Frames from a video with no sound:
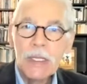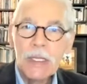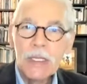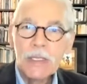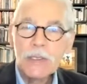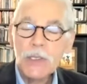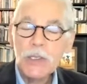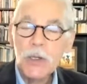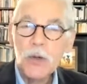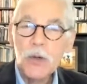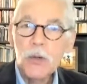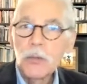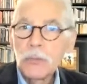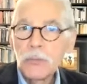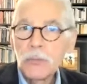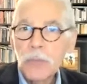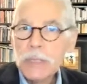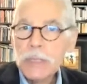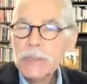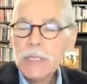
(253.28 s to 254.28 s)
So
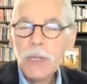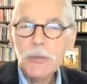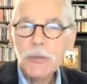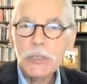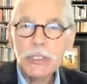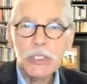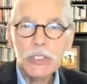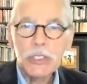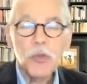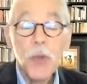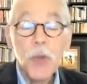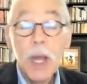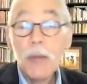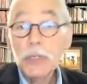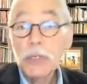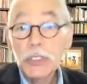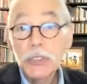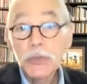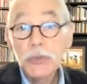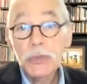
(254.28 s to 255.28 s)
what's up with you? Why
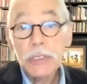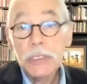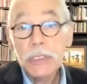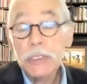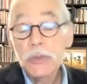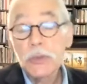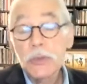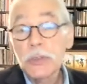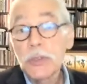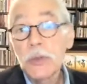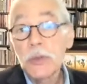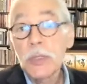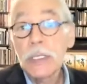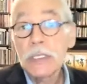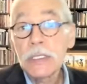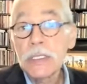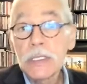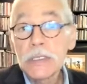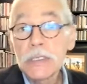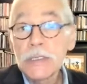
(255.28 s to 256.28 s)
would you think you could do
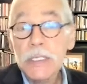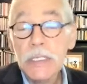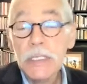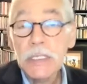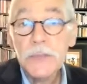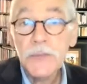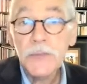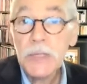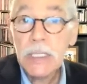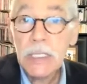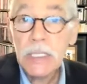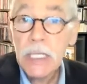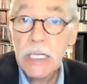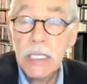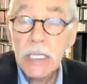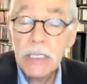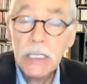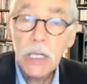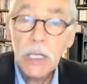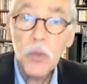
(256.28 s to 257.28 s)
anything significant,
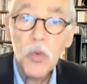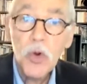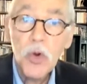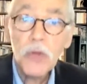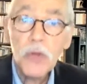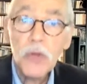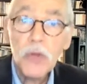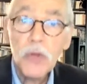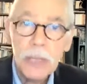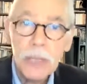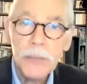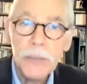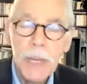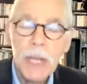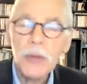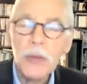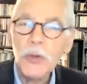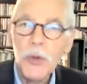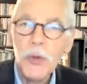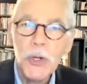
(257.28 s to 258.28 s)
anything worth
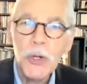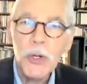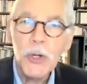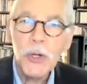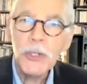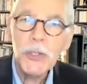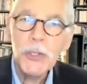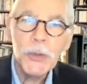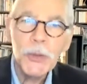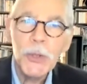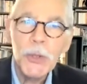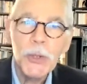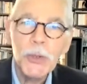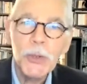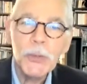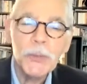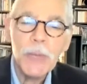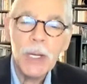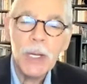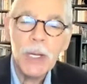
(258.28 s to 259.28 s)
talking about on your
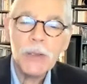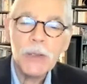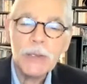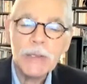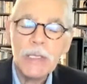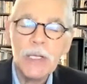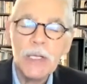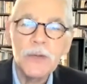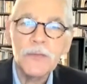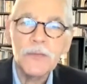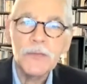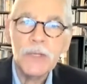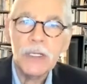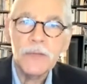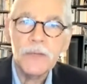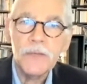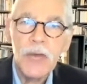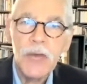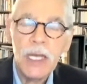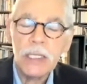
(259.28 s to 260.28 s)
own by yourself in
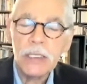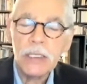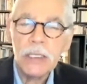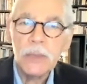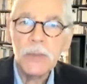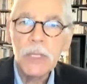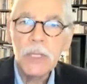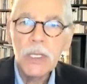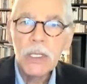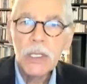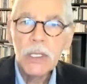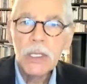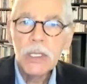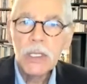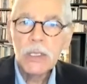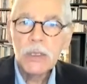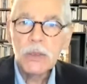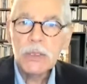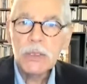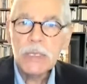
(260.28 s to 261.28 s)
a vacuum?
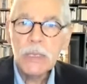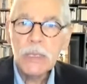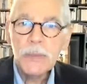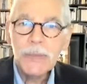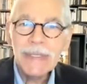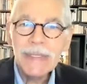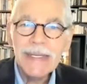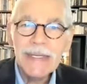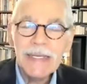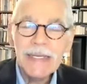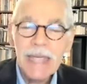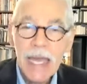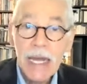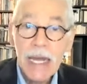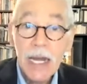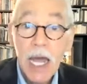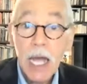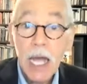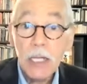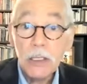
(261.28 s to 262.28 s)
You simply
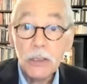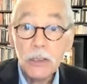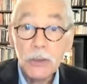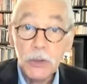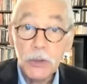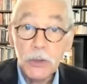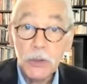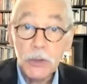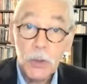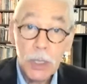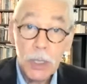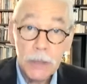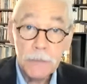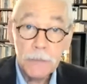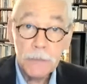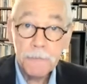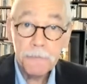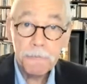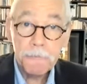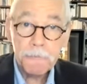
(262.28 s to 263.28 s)
cannot do
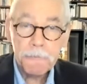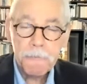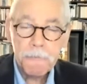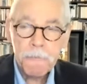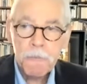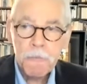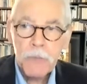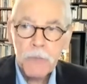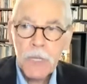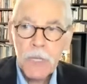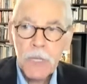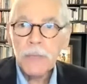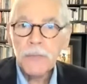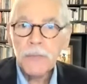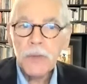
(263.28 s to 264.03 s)
it.